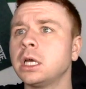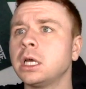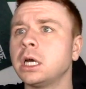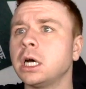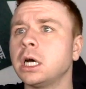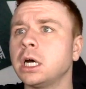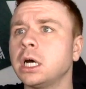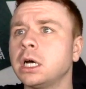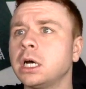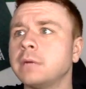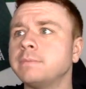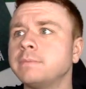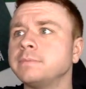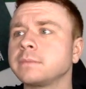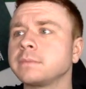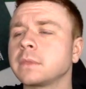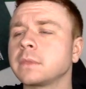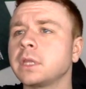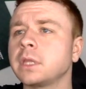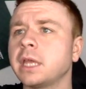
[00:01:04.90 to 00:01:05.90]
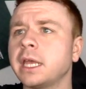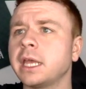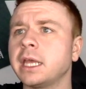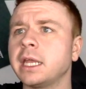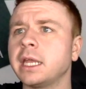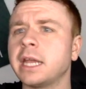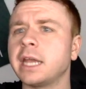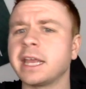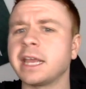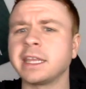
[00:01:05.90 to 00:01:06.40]
Um,
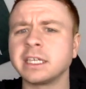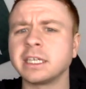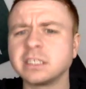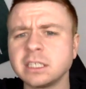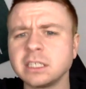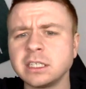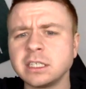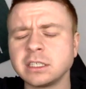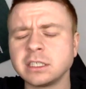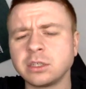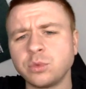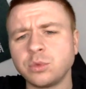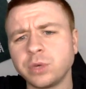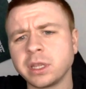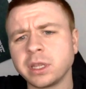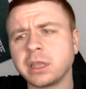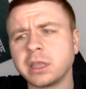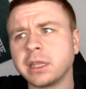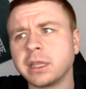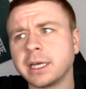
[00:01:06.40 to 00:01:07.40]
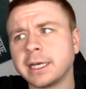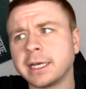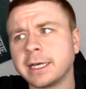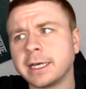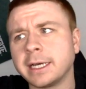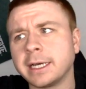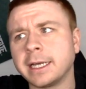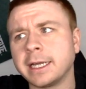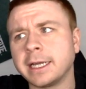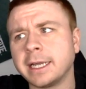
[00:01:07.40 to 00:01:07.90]
and I think a season with
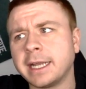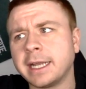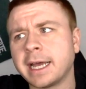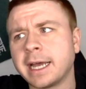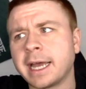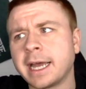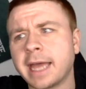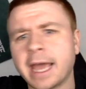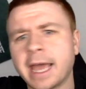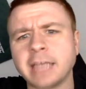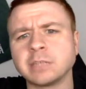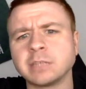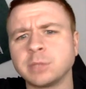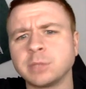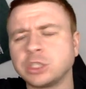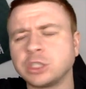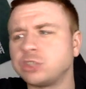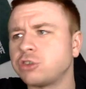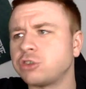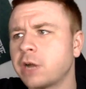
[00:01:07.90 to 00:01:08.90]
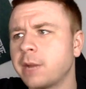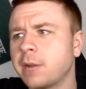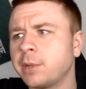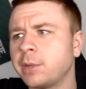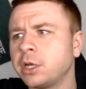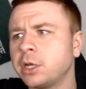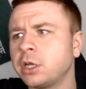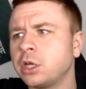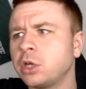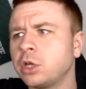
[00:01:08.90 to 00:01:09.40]
uh, not as much
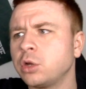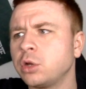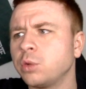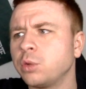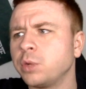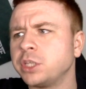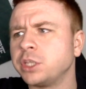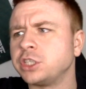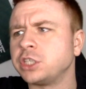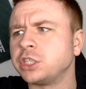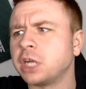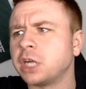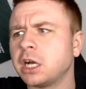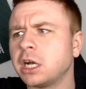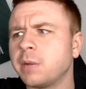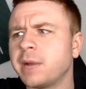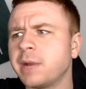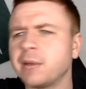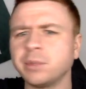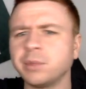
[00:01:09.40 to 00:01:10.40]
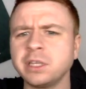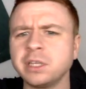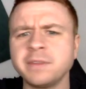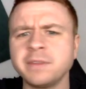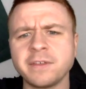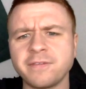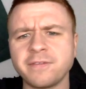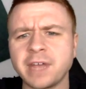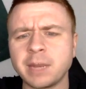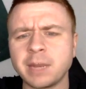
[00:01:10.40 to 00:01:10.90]
drama, which um, I believe the
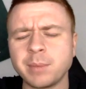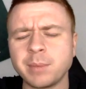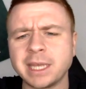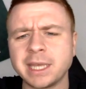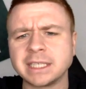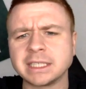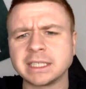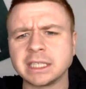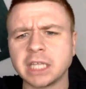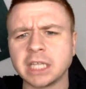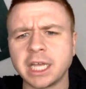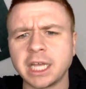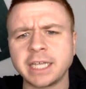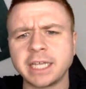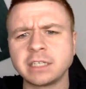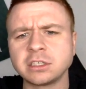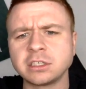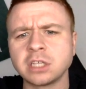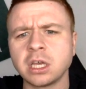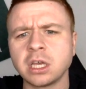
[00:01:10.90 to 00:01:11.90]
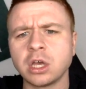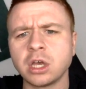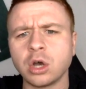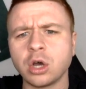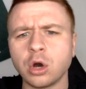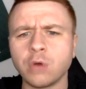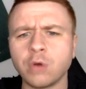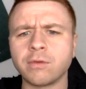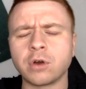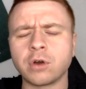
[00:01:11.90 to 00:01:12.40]
fan base likes
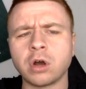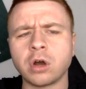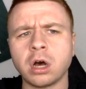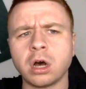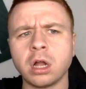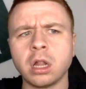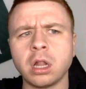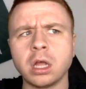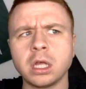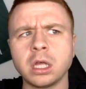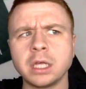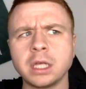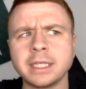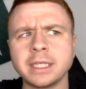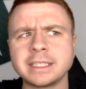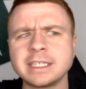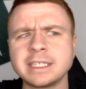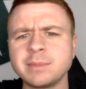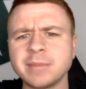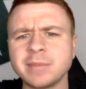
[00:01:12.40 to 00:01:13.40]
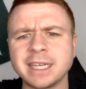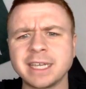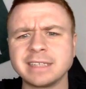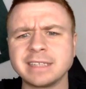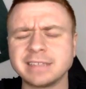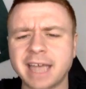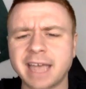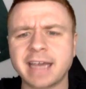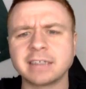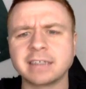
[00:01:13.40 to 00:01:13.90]
overall. It seemed like
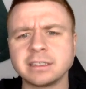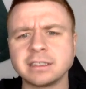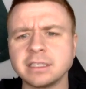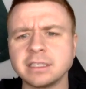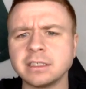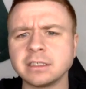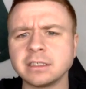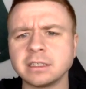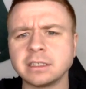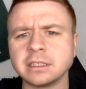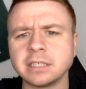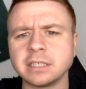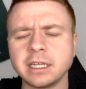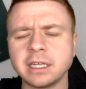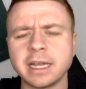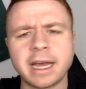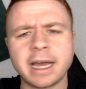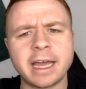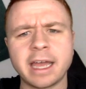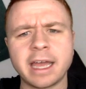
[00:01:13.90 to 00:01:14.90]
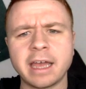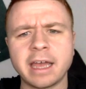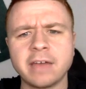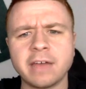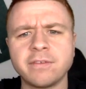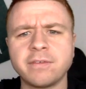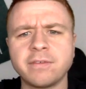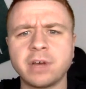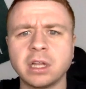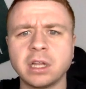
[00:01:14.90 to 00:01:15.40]
Zach's season did not
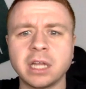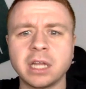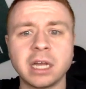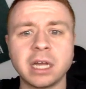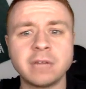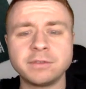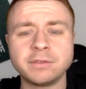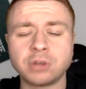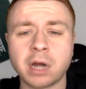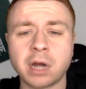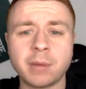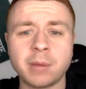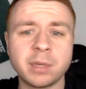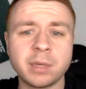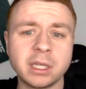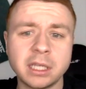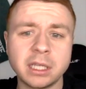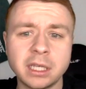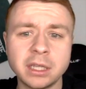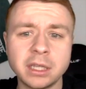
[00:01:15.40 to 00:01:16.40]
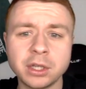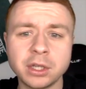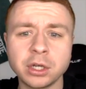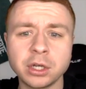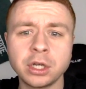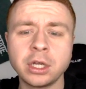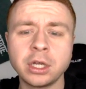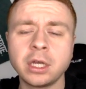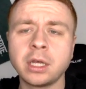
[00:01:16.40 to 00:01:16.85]
have a lot of drama either,